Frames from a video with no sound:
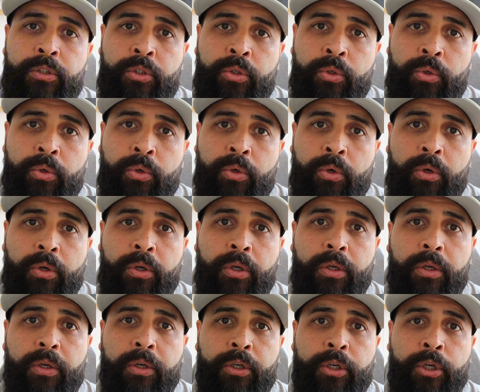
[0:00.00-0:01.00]

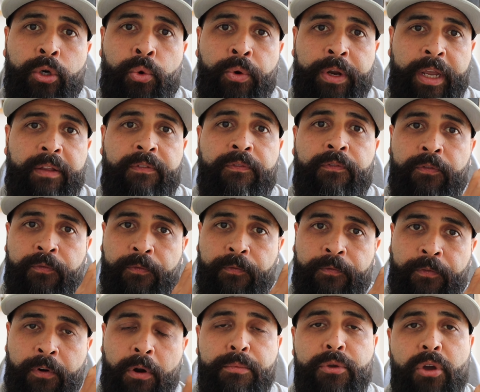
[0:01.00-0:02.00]
to create
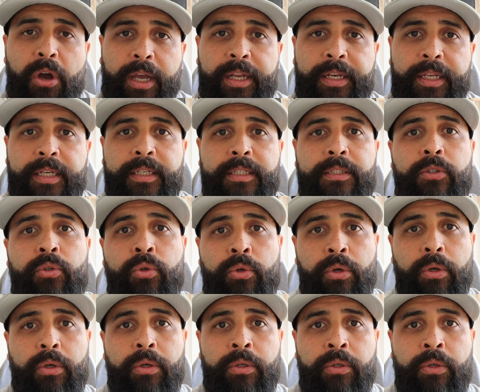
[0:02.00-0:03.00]
from your ideas
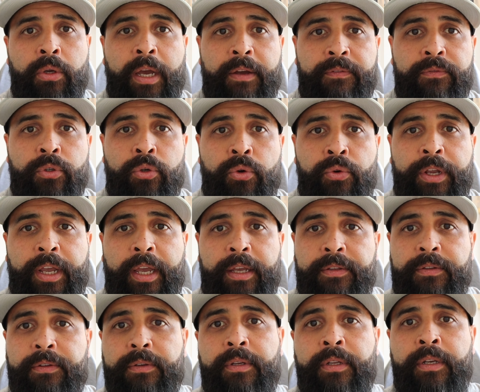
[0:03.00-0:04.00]
you have to
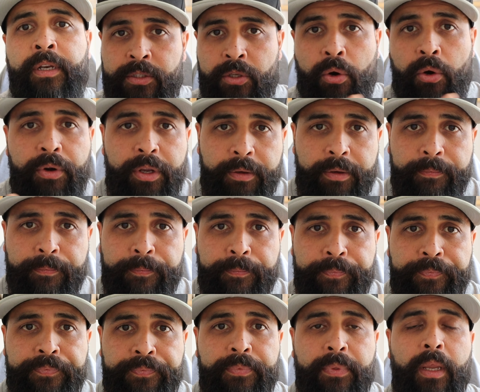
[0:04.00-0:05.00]
create a story,
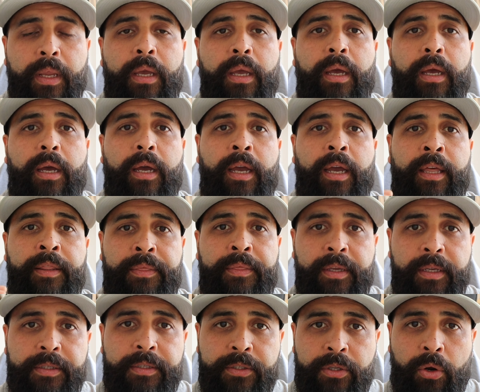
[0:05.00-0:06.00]
and
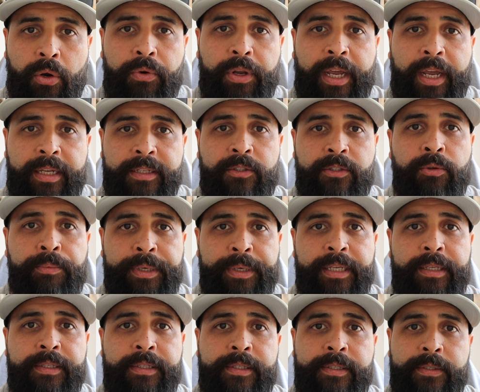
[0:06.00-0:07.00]
this story has to
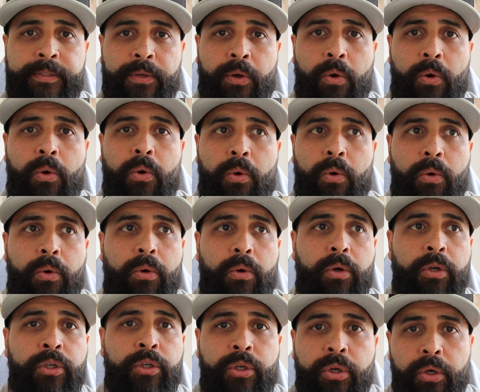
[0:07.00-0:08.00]
be
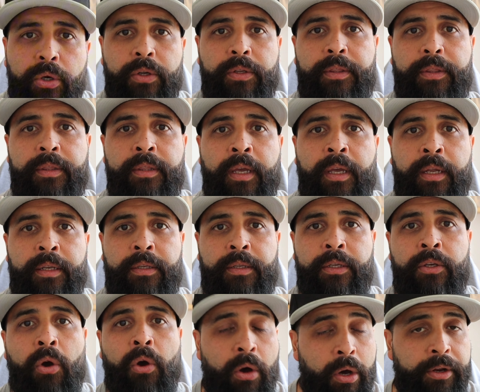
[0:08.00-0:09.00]
so good
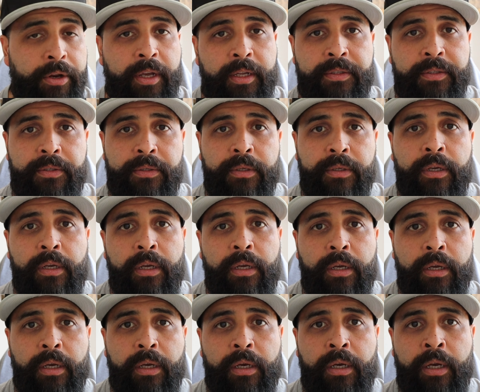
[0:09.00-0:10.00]
that your audience
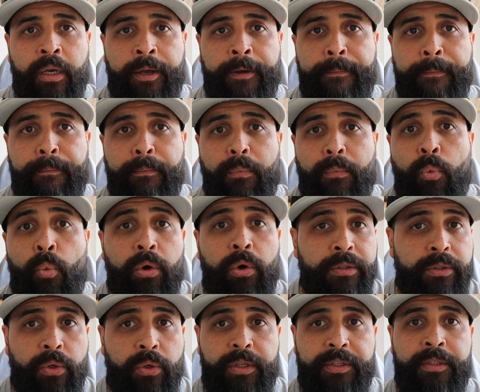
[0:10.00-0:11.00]

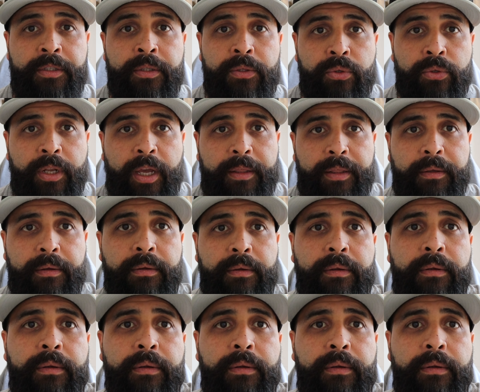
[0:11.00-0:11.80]
want to listen to that.